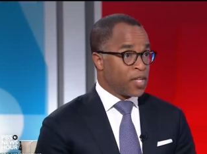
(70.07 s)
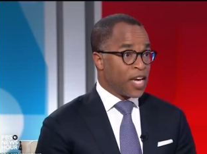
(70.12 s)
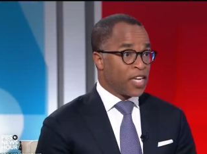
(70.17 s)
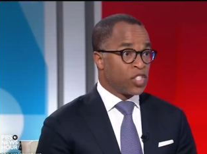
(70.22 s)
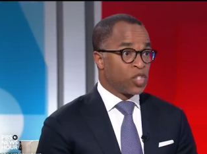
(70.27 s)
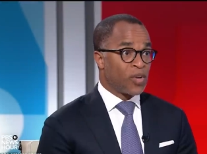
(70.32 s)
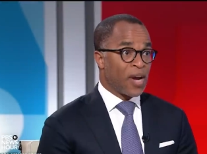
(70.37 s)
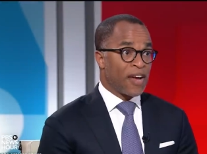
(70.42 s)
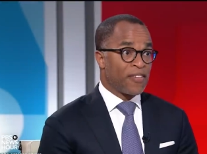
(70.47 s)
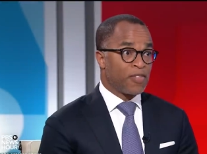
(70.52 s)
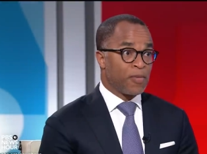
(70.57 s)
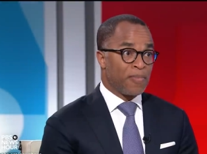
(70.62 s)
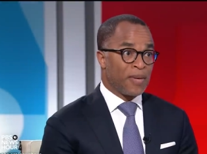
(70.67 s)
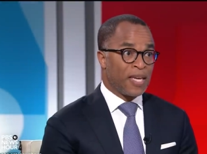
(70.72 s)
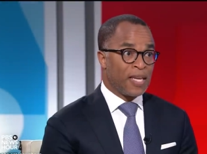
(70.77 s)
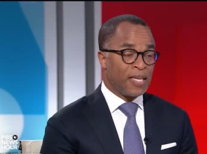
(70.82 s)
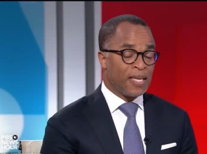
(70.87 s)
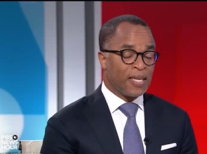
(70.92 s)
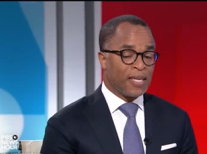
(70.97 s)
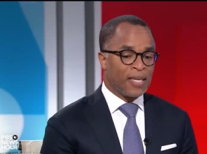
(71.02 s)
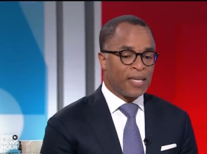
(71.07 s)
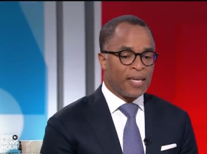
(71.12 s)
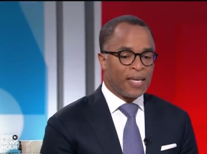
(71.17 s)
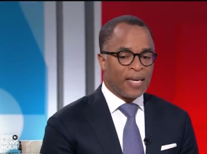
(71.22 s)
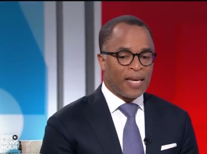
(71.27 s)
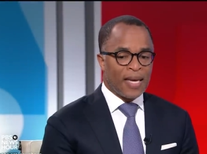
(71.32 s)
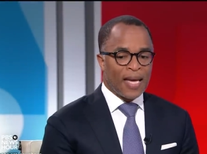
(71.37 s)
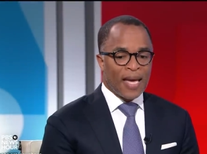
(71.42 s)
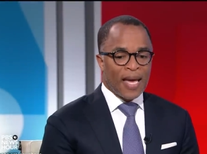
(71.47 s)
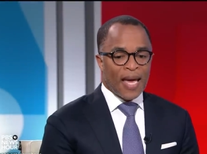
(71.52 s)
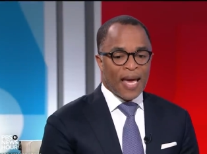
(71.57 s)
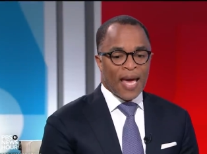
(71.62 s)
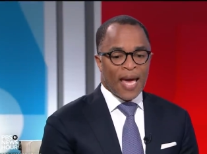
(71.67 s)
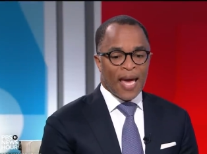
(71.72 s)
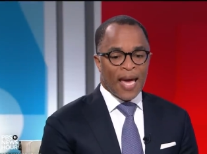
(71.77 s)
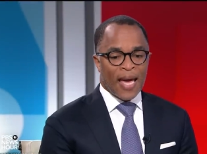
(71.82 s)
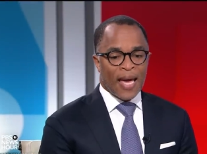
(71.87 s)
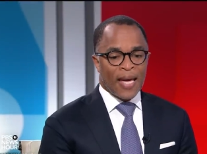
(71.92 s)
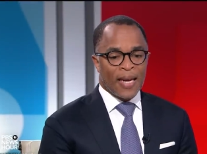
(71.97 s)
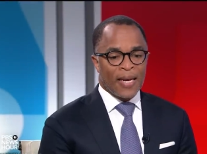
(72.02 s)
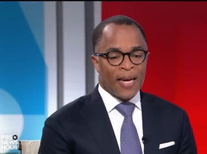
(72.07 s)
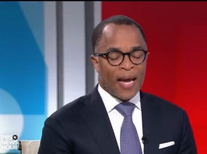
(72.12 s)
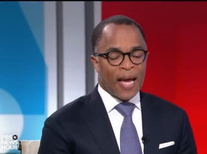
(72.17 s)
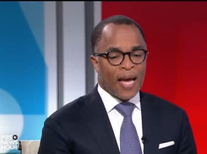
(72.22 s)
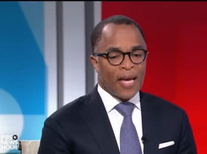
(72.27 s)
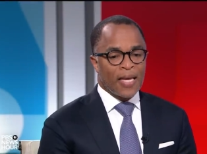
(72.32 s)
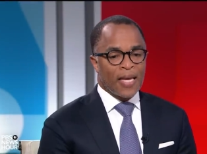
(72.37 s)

that draft opinion. And,